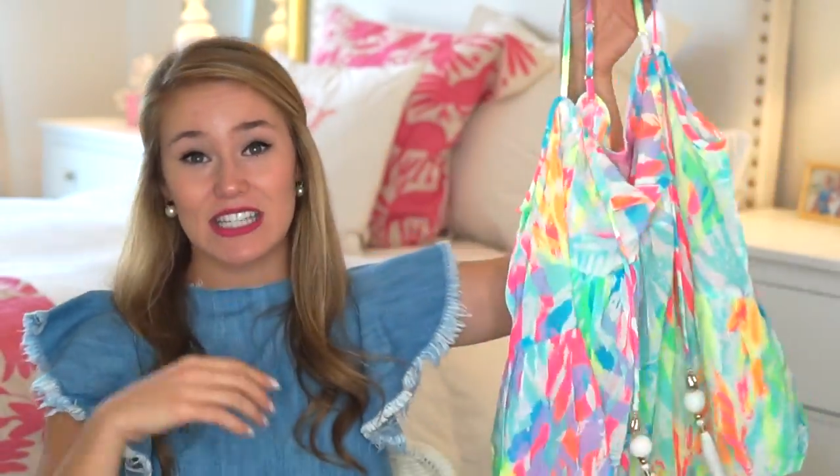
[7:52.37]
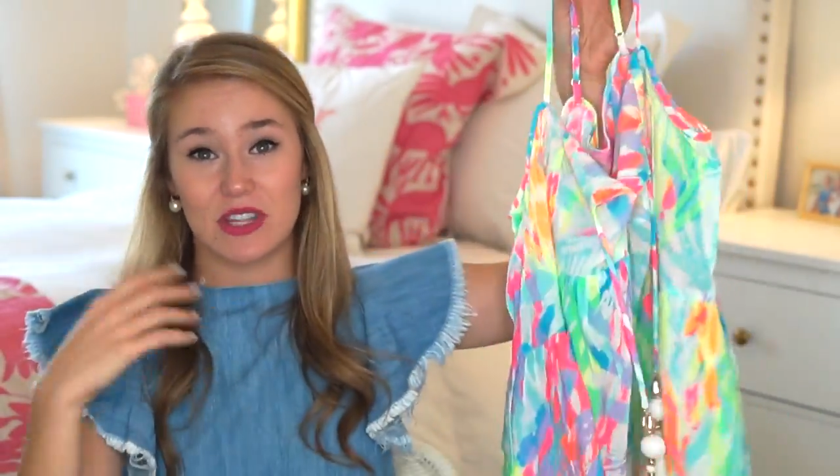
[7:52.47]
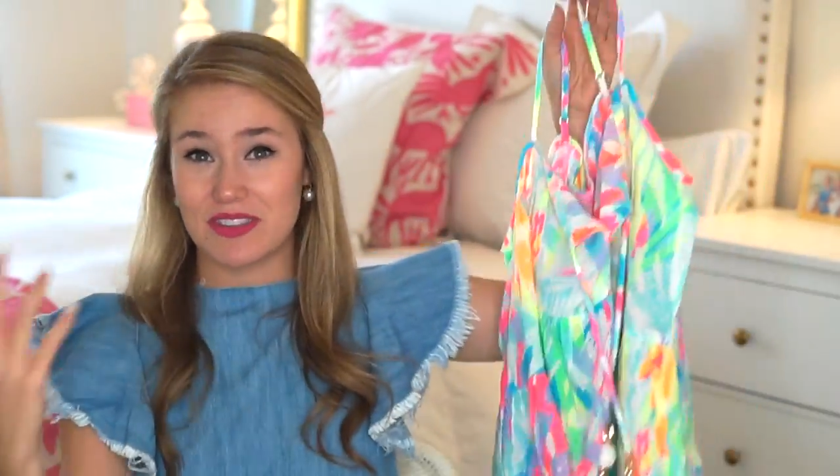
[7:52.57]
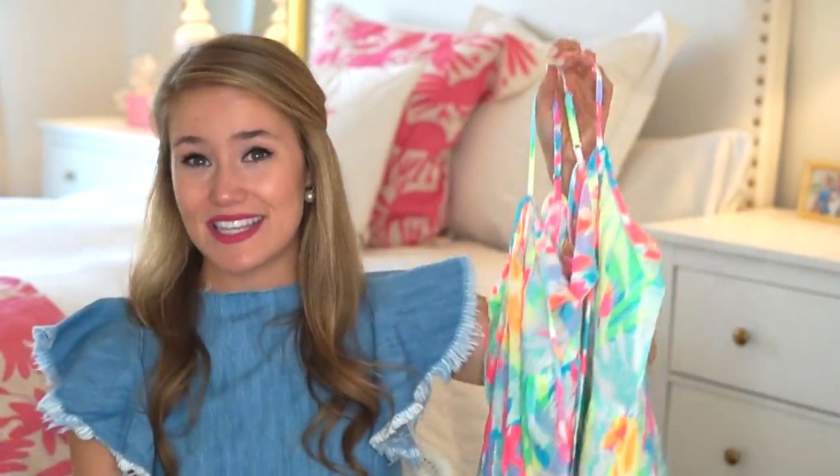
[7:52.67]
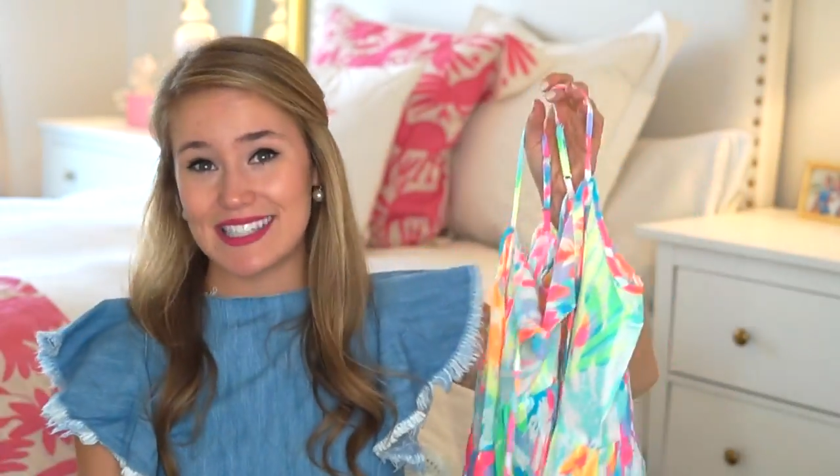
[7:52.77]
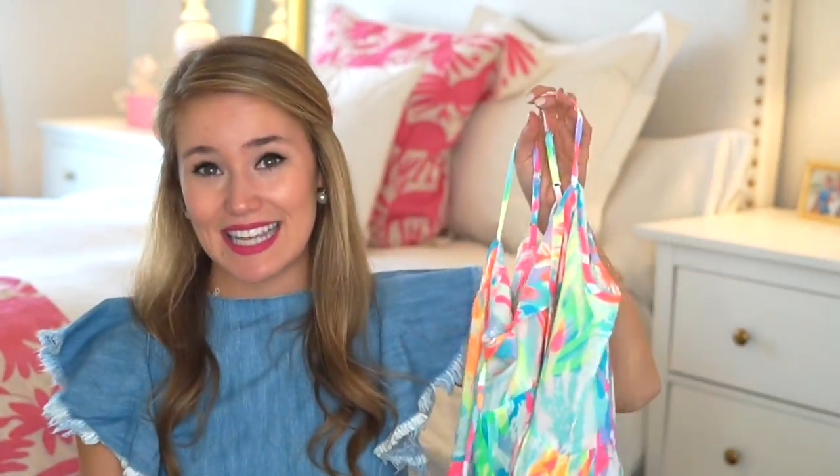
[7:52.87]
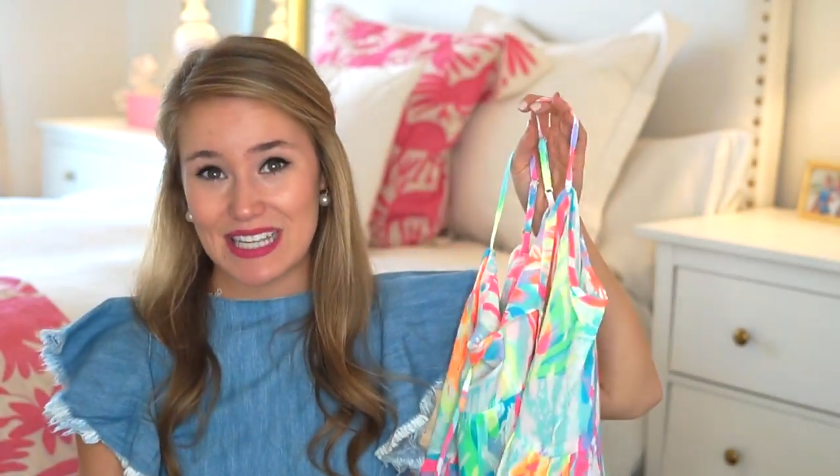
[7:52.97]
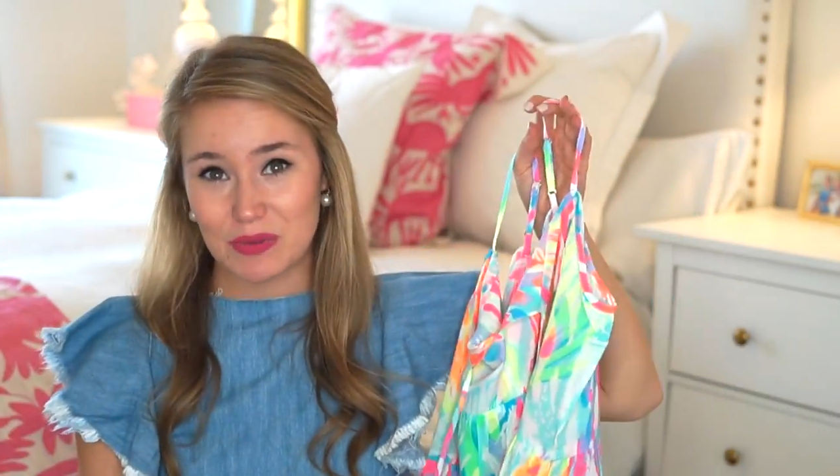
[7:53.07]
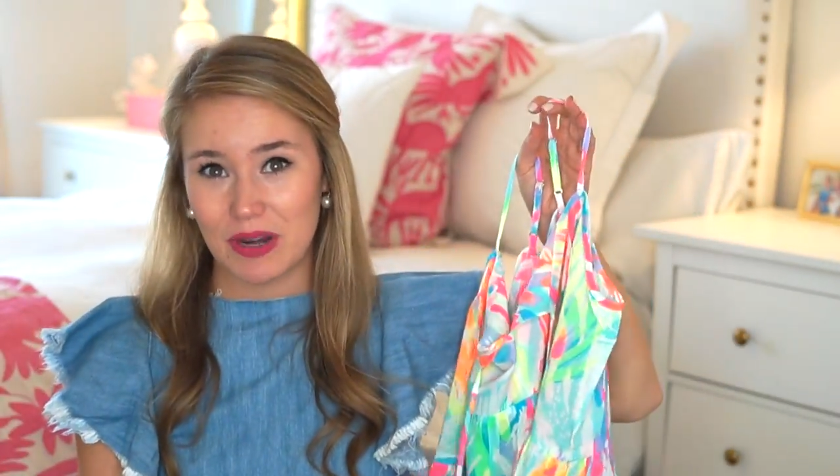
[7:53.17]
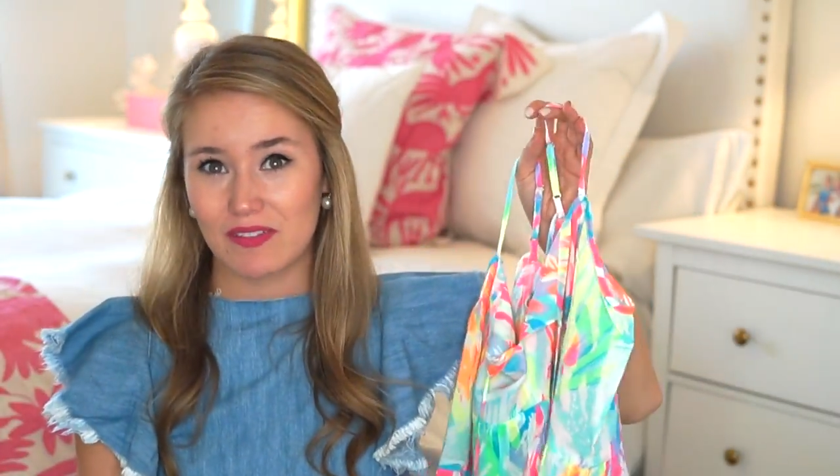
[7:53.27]
So this
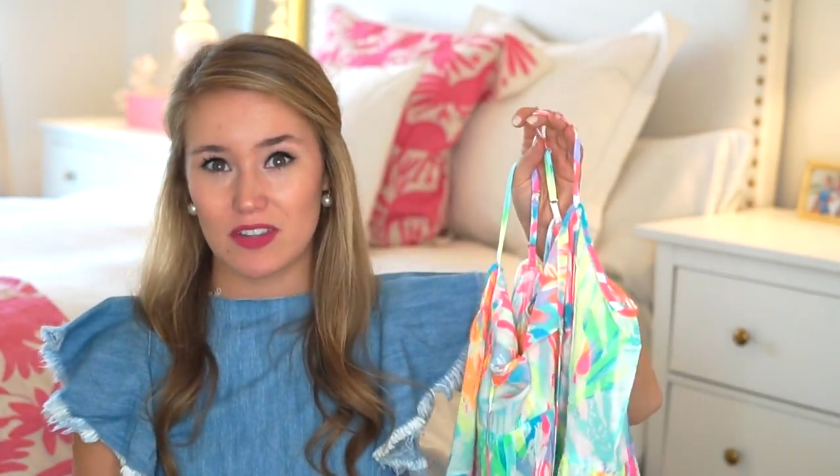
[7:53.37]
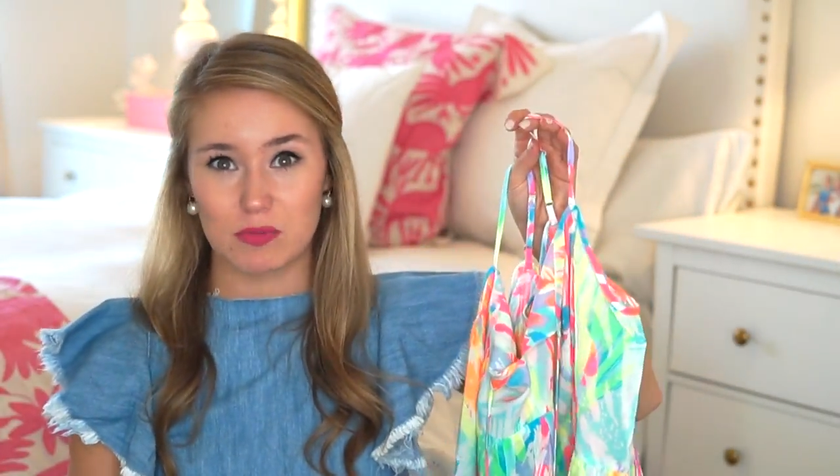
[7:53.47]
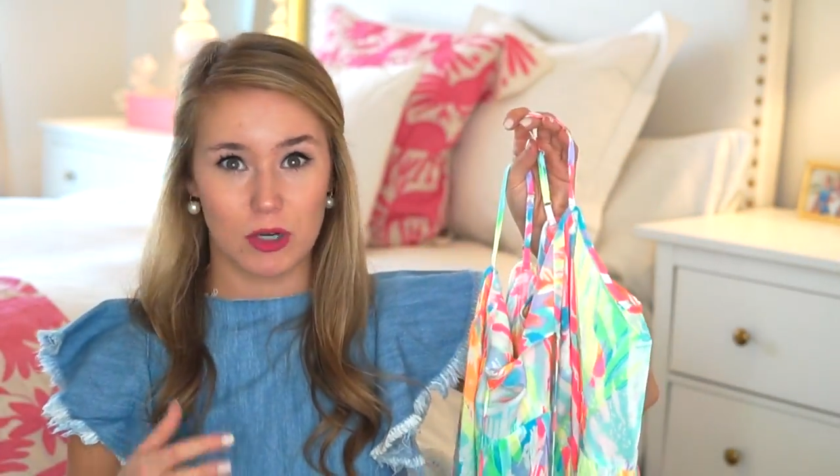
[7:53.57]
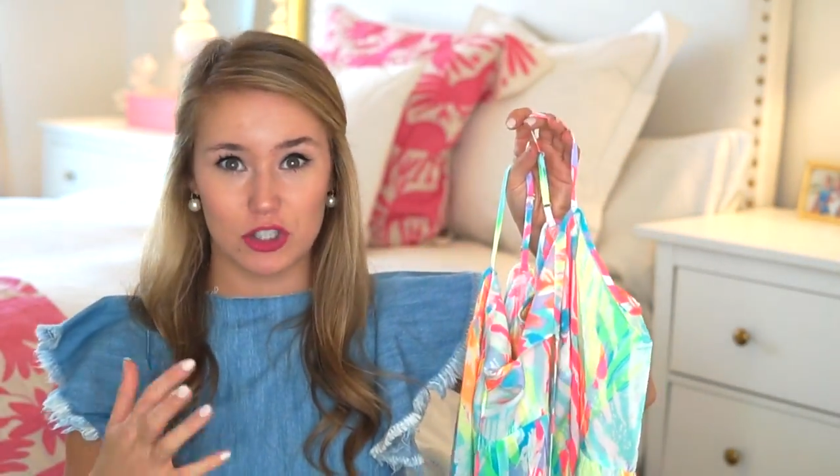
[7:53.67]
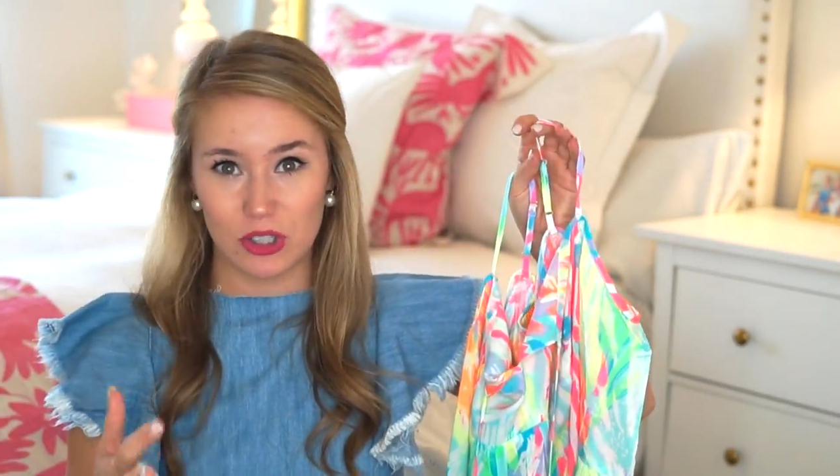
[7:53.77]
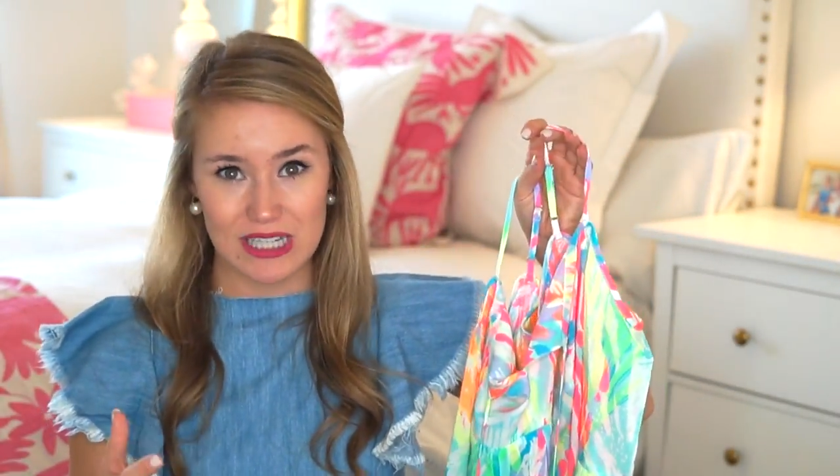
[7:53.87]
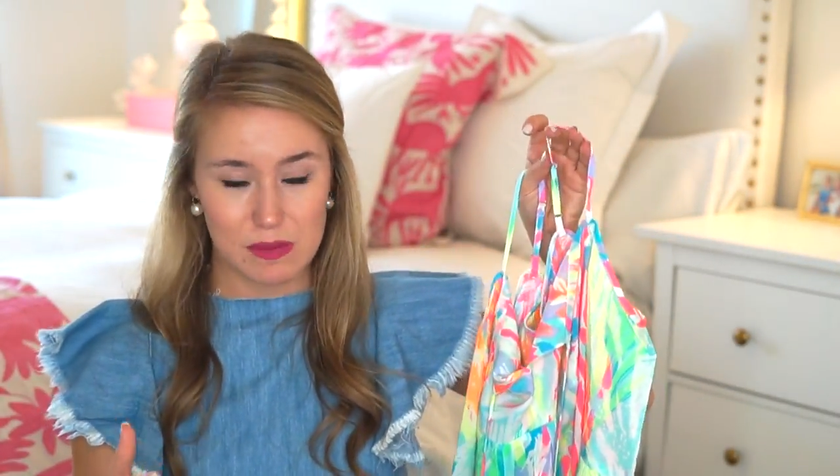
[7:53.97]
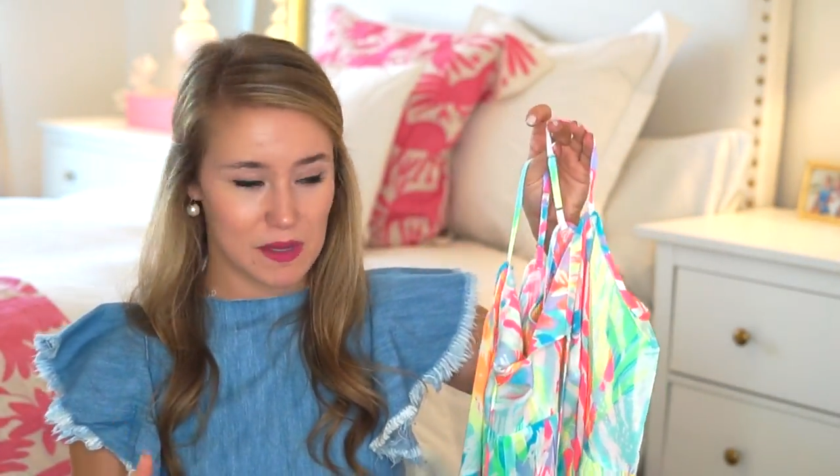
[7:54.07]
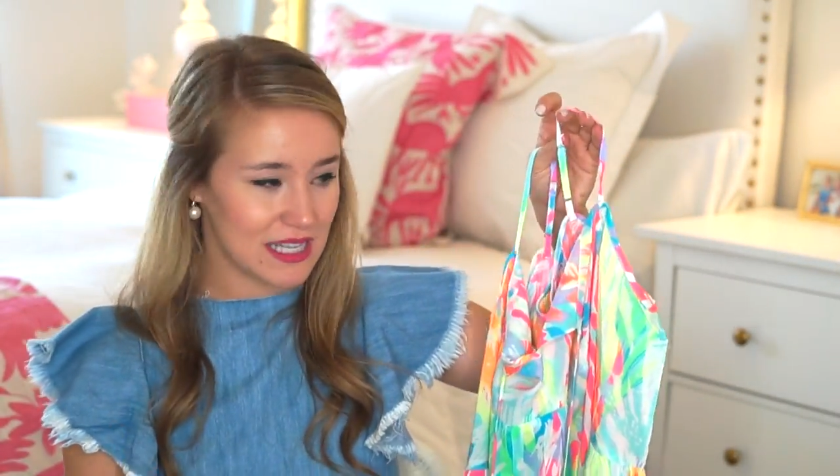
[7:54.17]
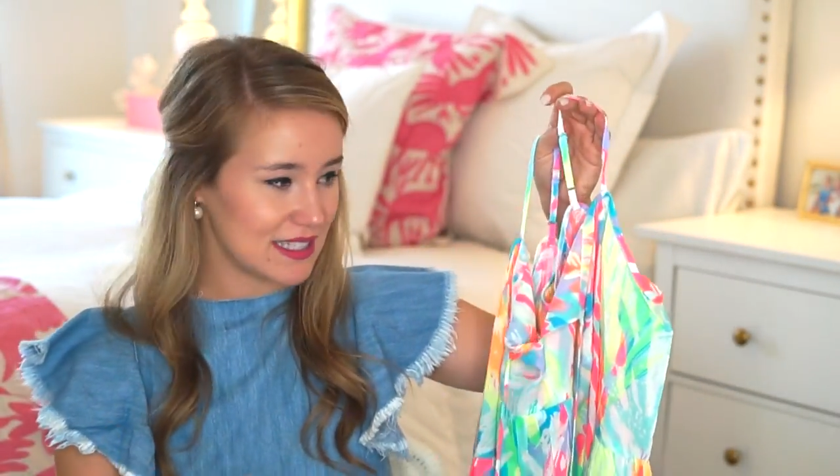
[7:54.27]
is one of those more
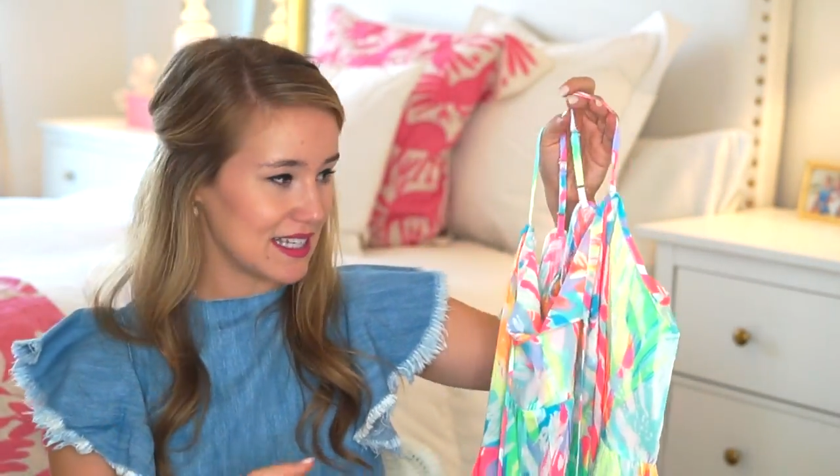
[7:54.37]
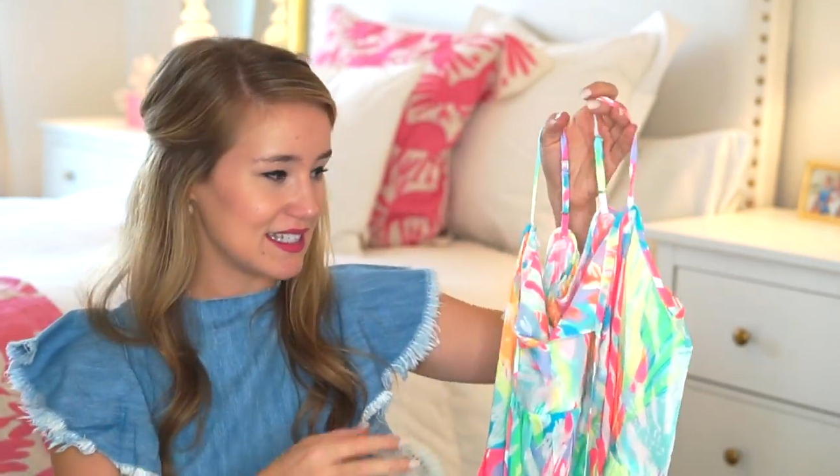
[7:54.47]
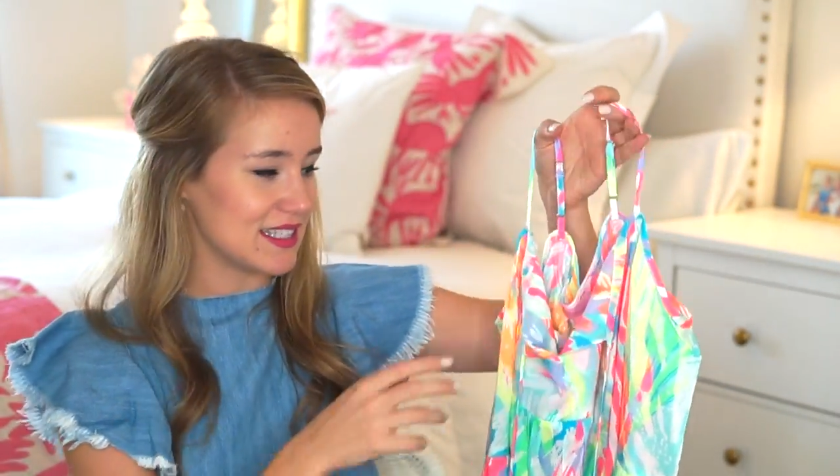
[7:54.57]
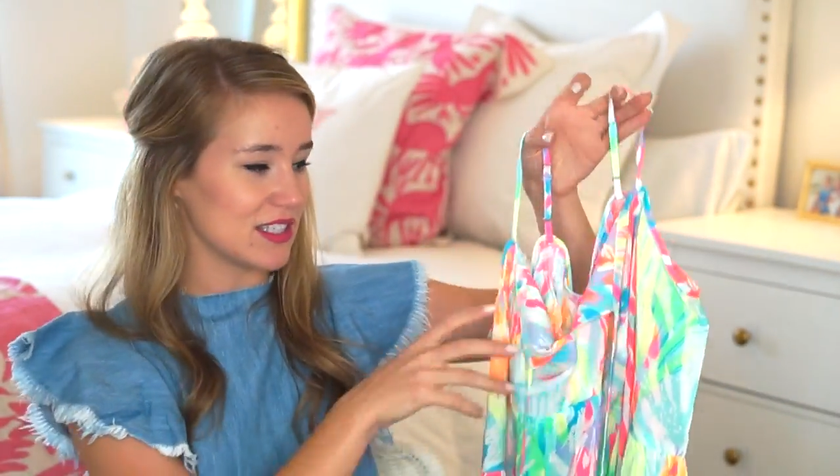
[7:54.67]
trendy pieces,